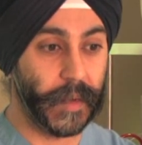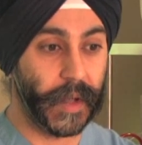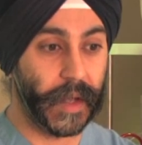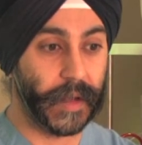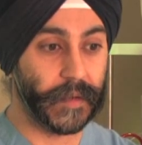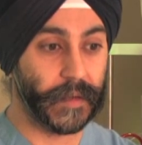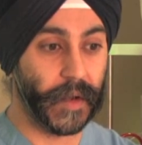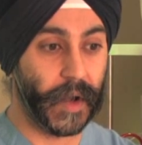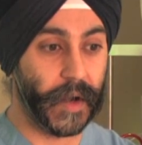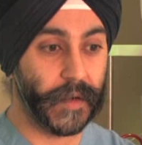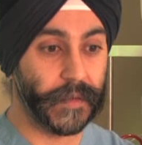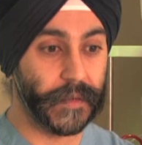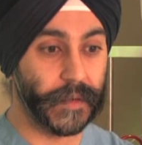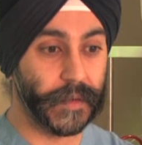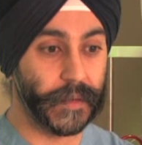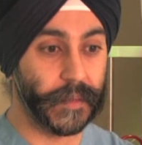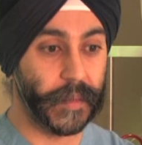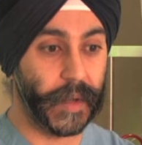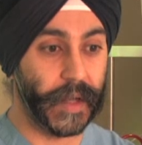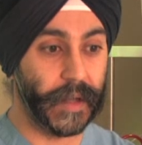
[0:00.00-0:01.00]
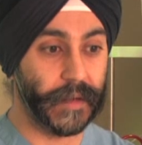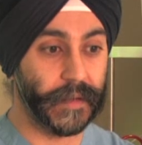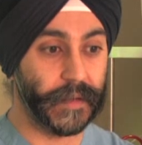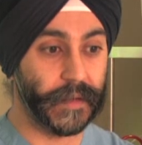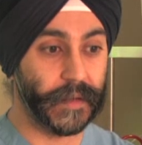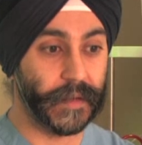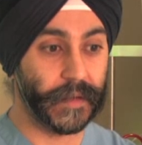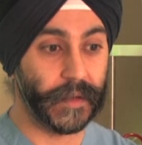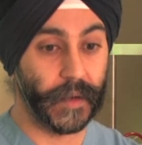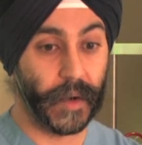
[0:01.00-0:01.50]
has offered
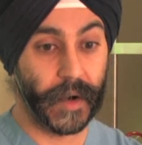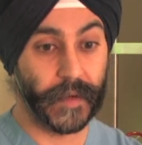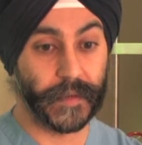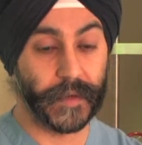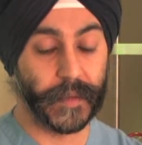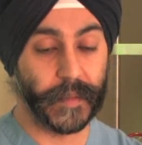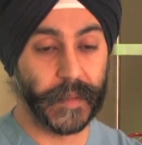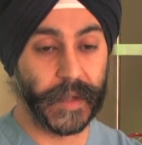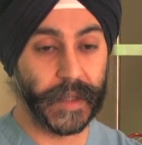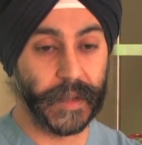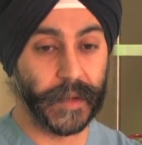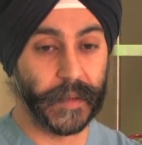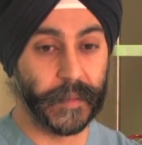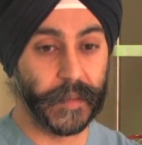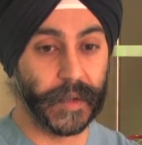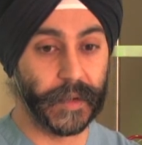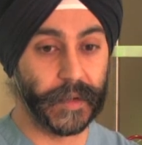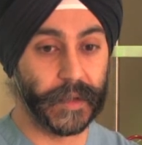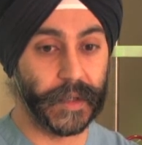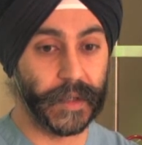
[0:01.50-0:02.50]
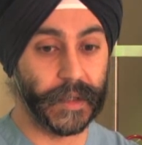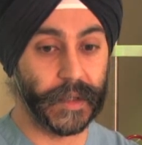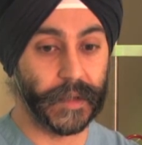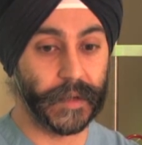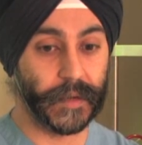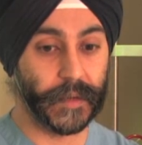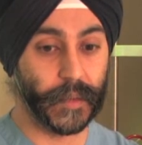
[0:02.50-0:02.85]
patients and offered me the ability